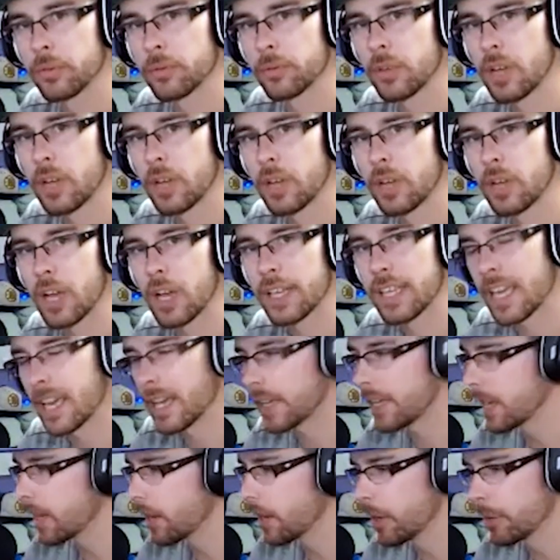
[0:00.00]
I can't
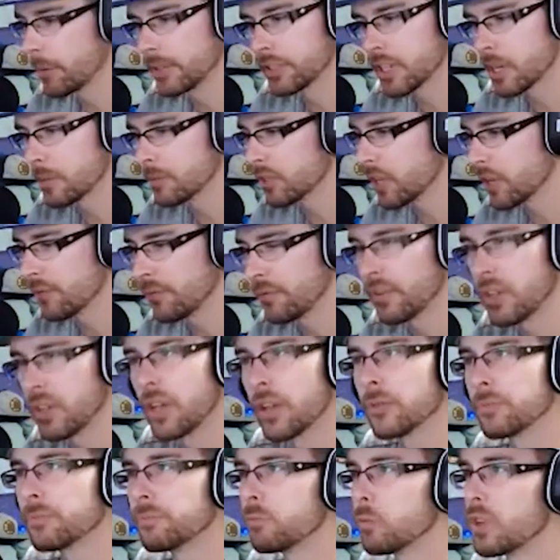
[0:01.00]
count how many times I've
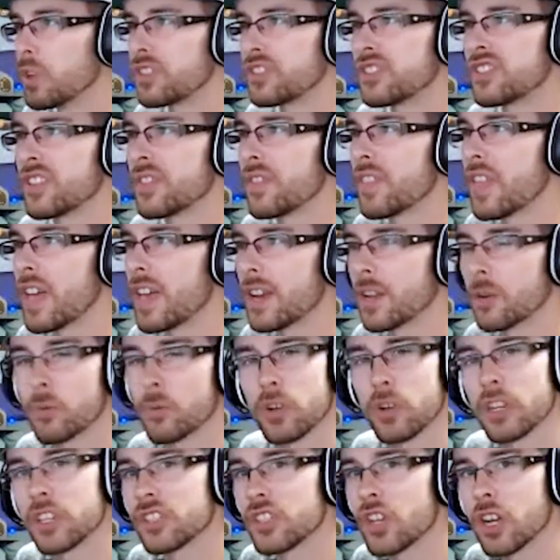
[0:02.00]
failed with synthetic. We're
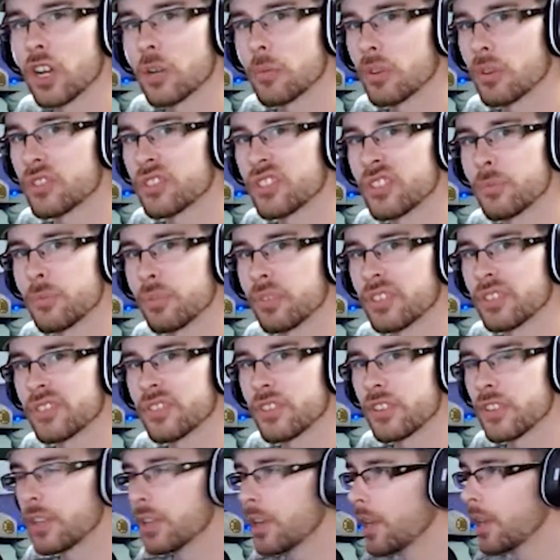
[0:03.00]
going to talk about
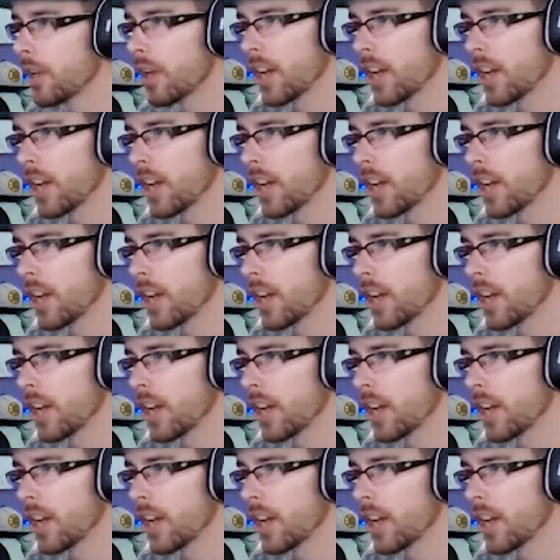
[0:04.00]
simplicity.